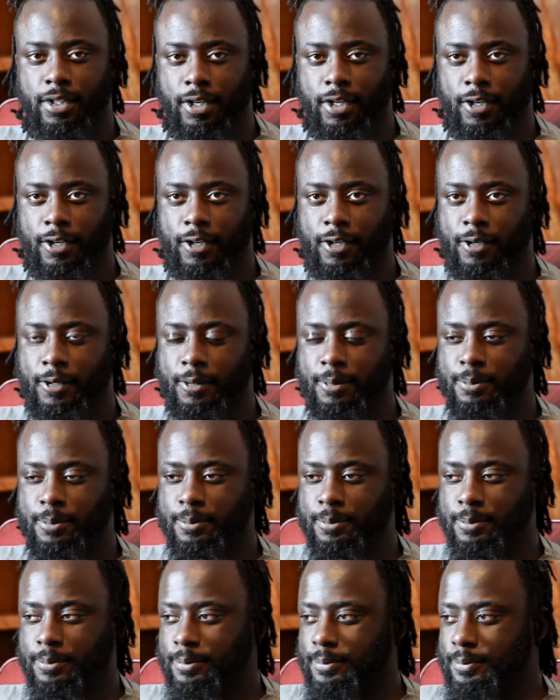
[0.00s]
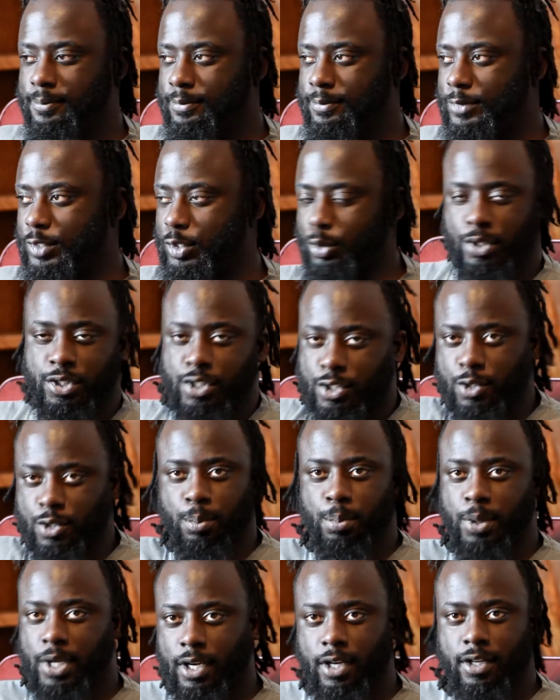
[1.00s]
So it just
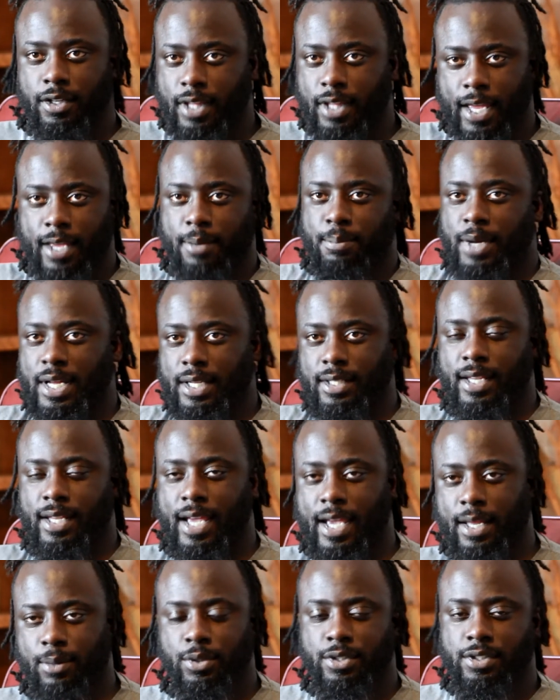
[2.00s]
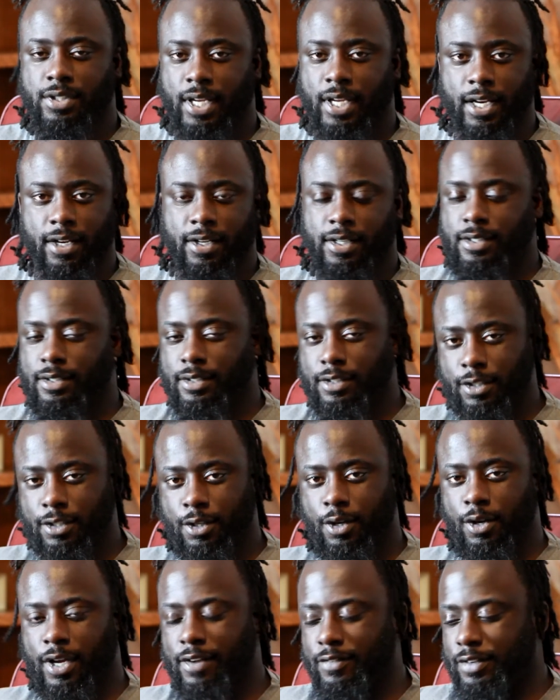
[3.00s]
appeared that my dad was there and,
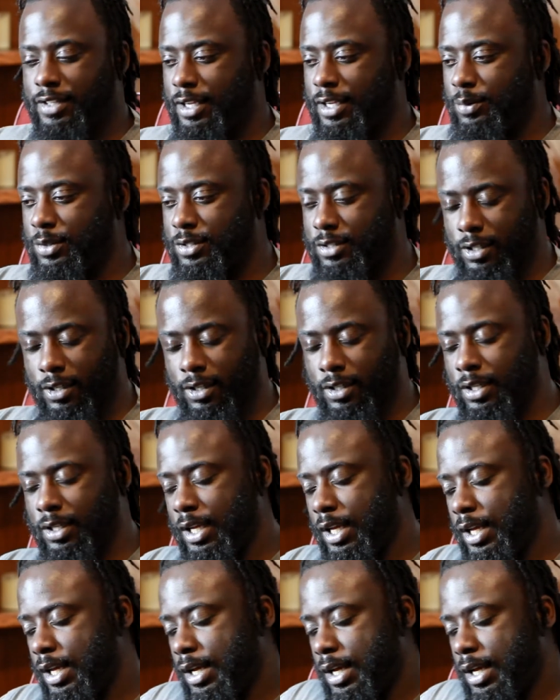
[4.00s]
you know, everything was good.